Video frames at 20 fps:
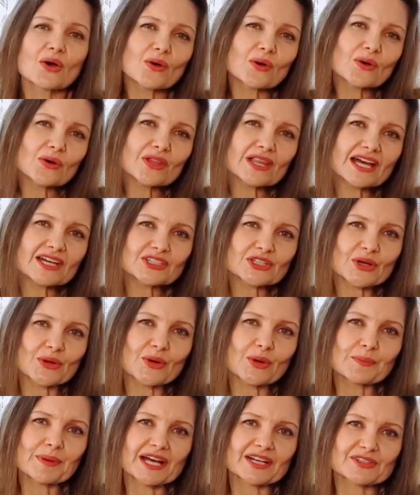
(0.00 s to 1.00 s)
All I know
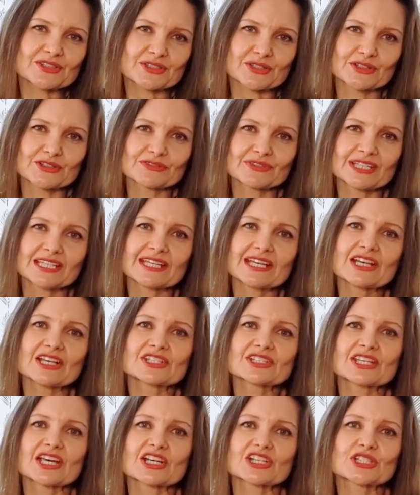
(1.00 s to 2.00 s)
about Sophie
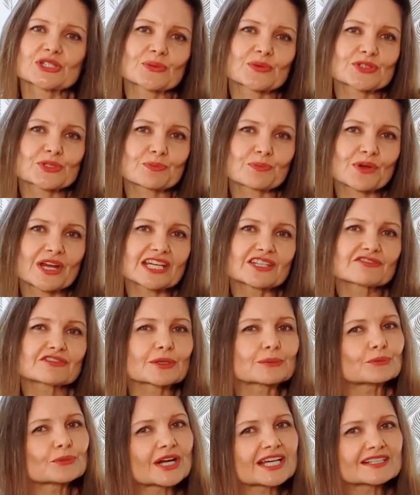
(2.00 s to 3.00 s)
is that she was bred
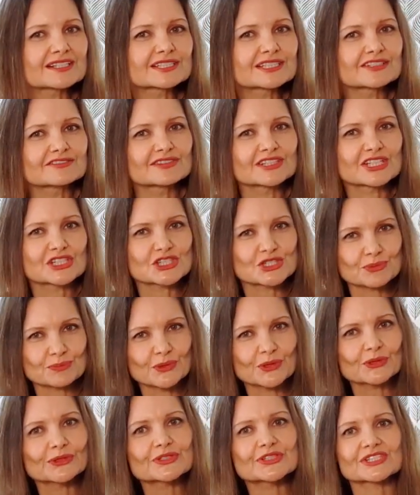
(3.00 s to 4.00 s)
from relatively
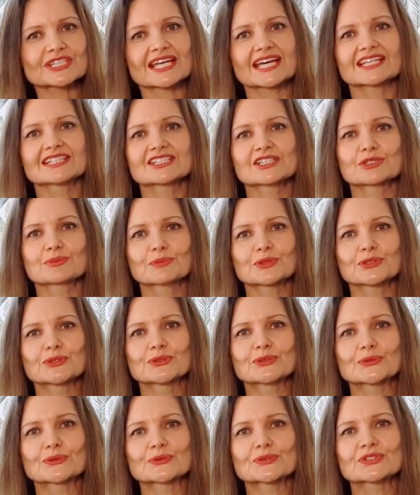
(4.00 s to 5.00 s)
small standard
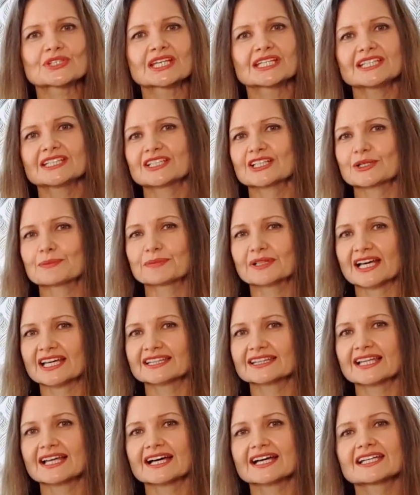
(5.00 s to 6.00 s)
poodles in her
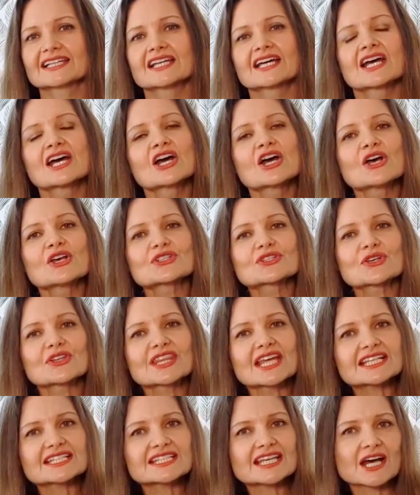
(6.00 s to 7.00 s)
bloodline, so
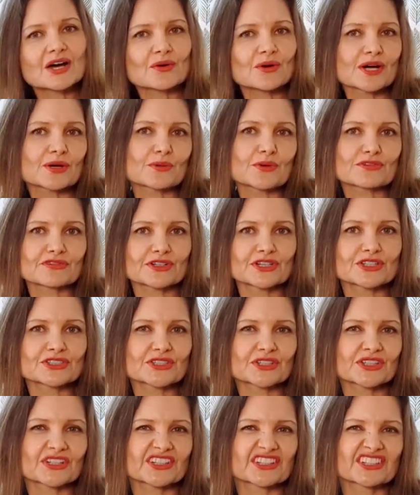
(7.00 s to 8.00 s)
that's how I refer
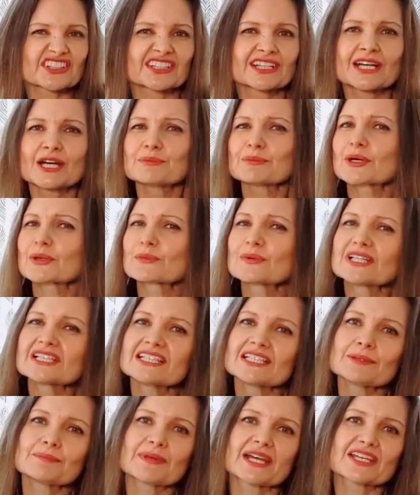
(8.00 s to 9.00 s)
to her, but
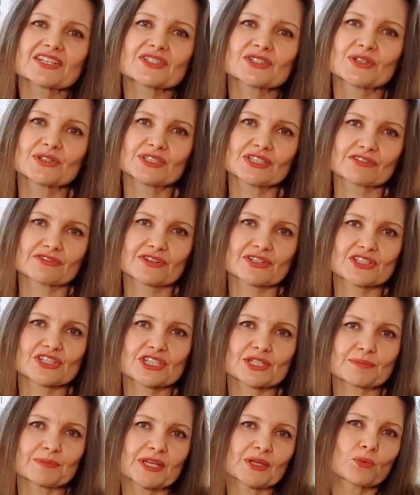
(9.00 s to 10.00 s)
really it makes no difference
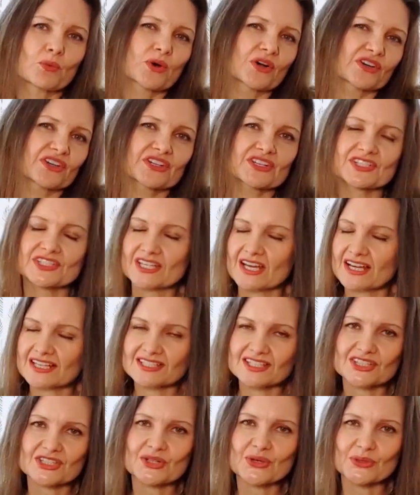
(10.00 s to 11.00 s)
to me what her size
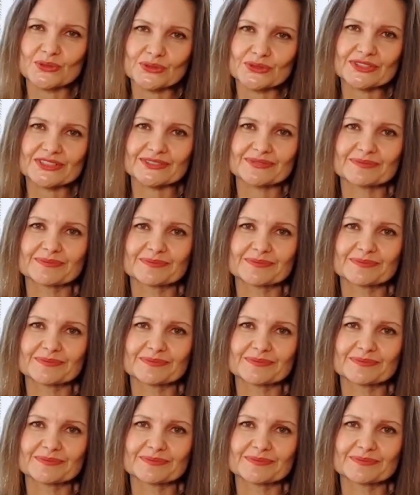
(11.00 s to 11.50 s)
is called.